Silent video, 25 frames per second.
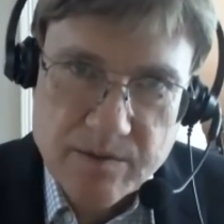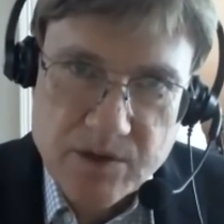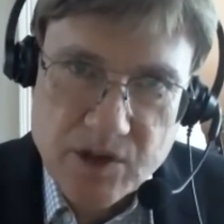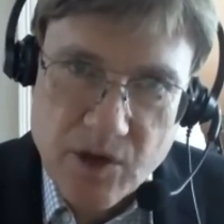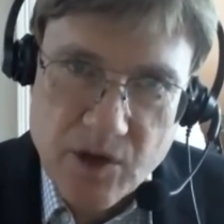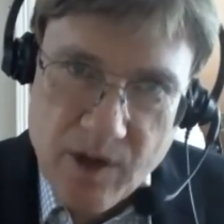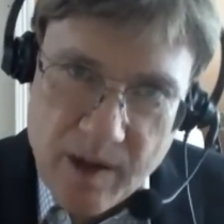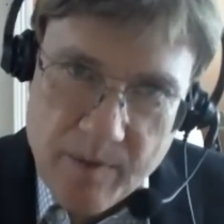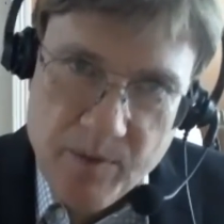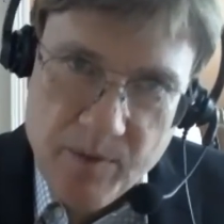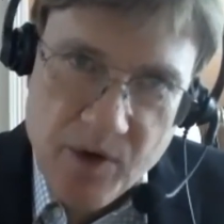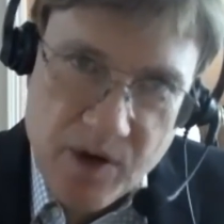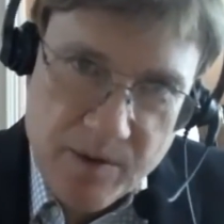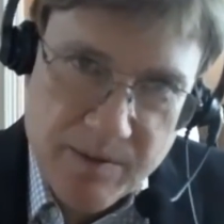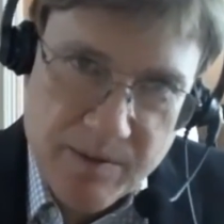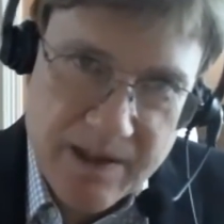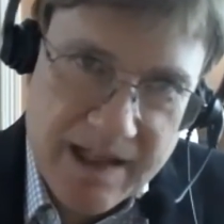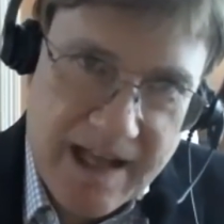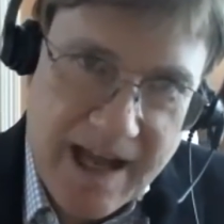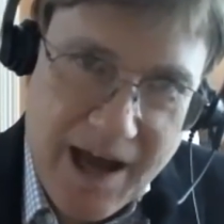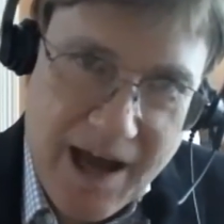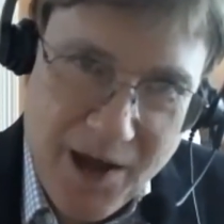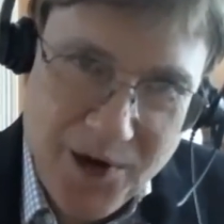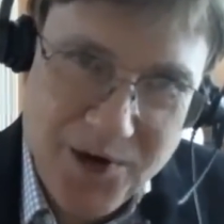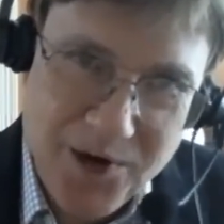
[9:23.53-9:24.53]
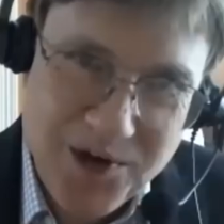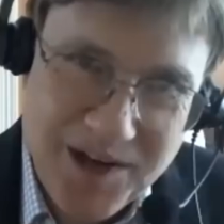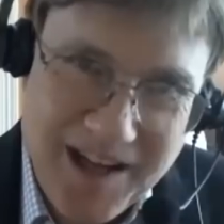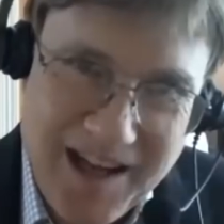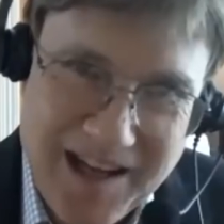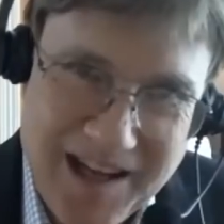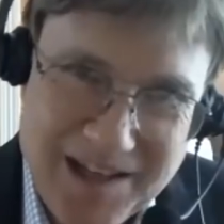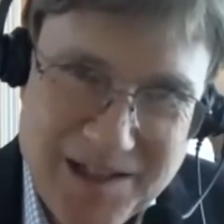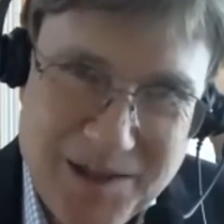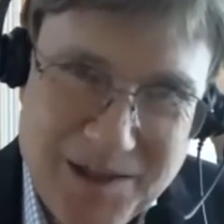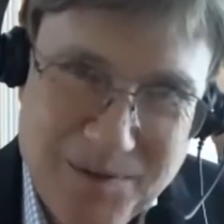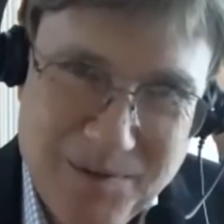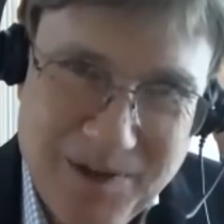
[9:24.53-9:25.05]
so they put him in the outer
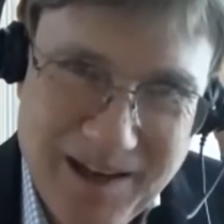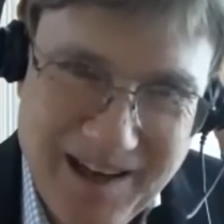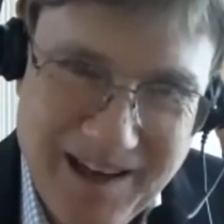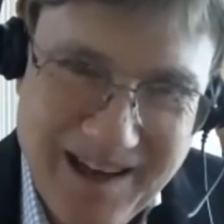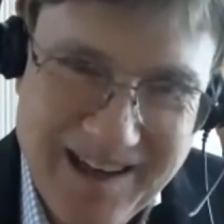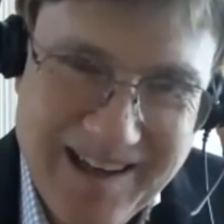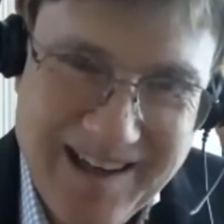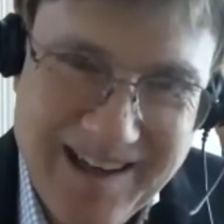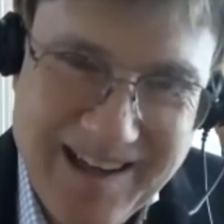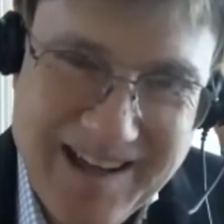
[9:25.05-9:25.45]
KGB.